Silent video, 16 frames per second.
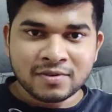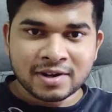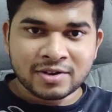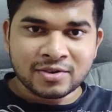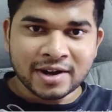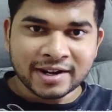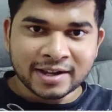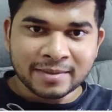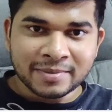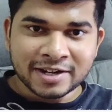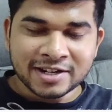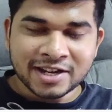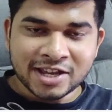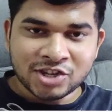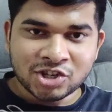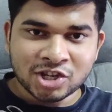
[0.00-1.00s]
one
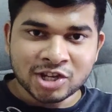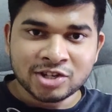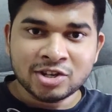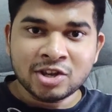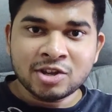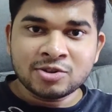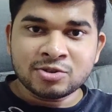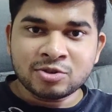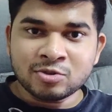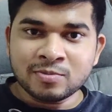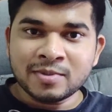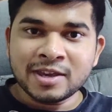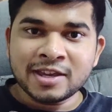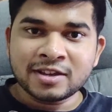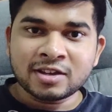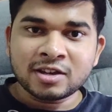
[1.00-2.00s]
recommendation
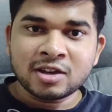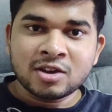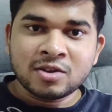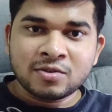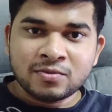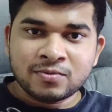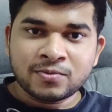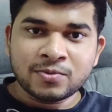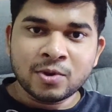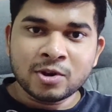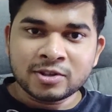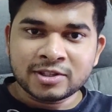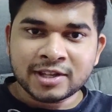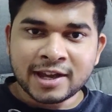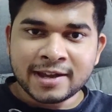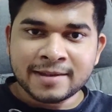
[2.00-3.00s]
to make
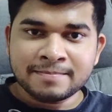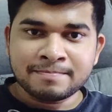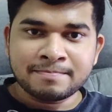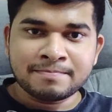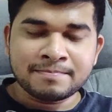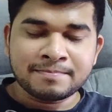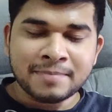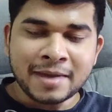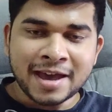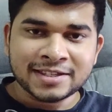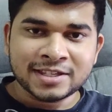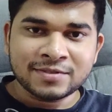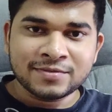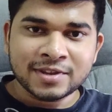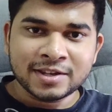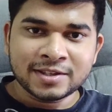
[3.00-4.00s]
full-time
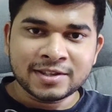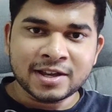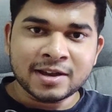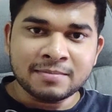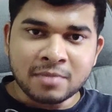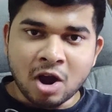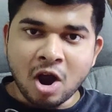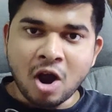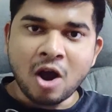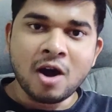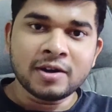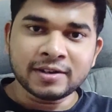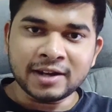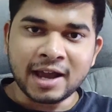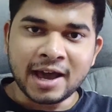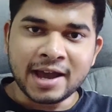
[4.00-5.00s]
passive income
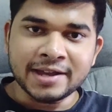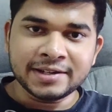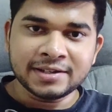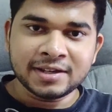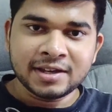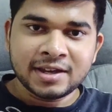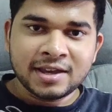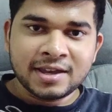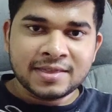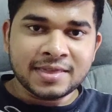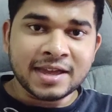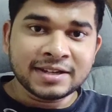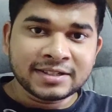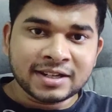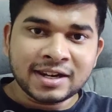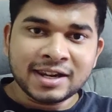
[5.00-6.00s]
online,
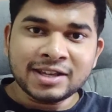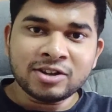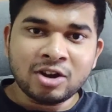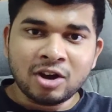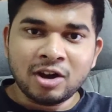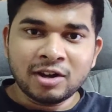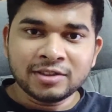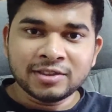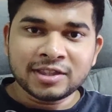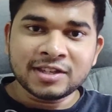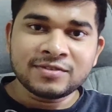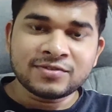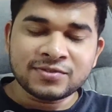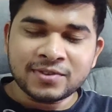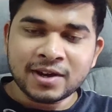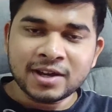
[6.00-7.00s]
then click on
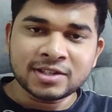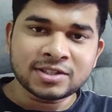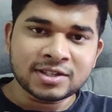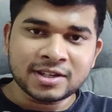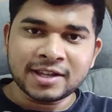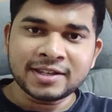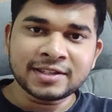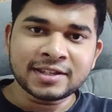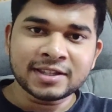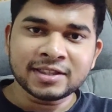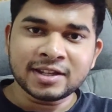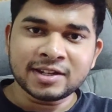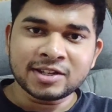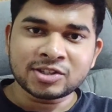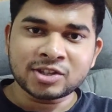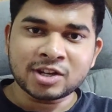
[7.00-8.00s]
the first link
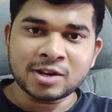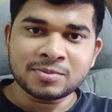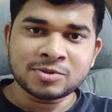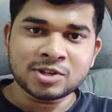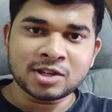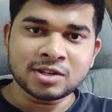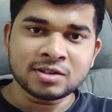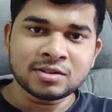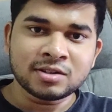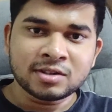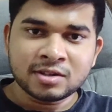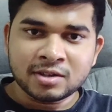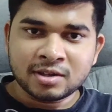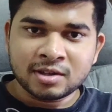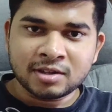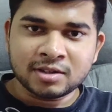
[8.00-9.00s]
in the description
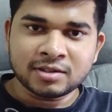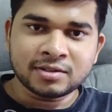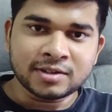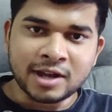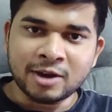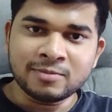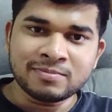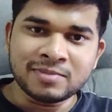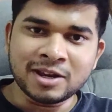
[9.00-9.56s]
down